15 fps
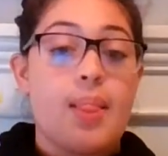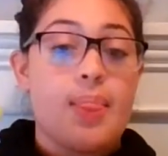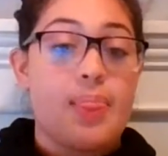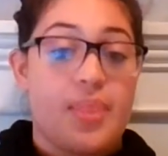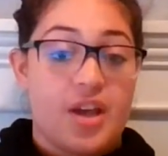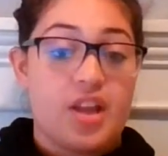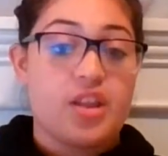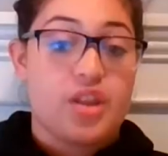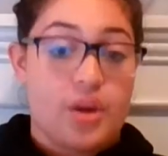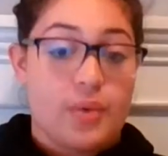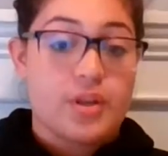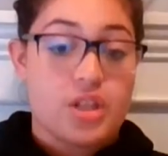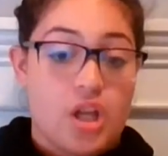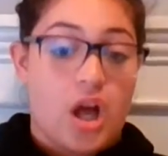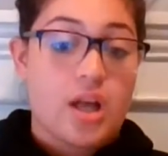The
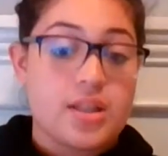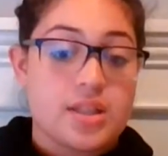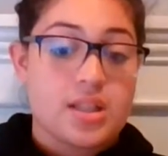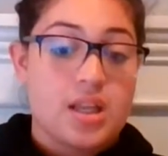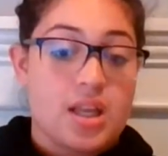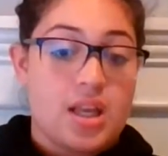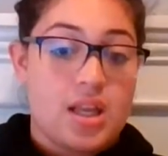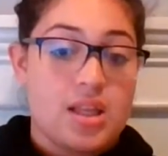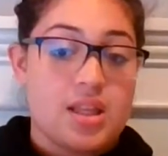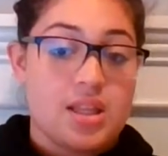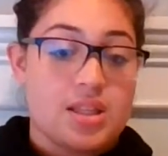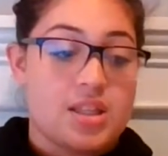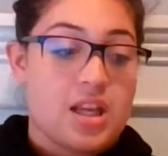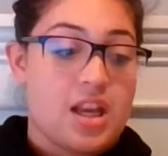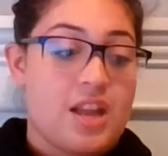results in
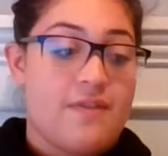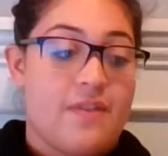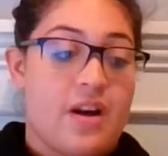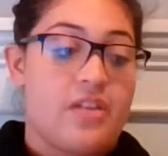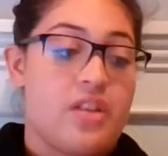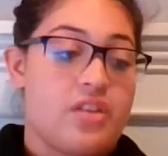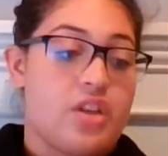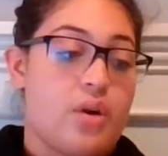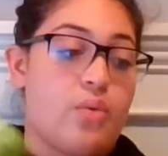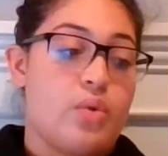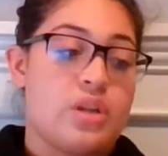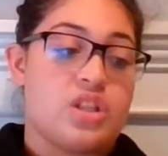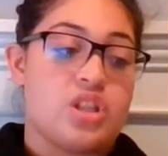this study found that there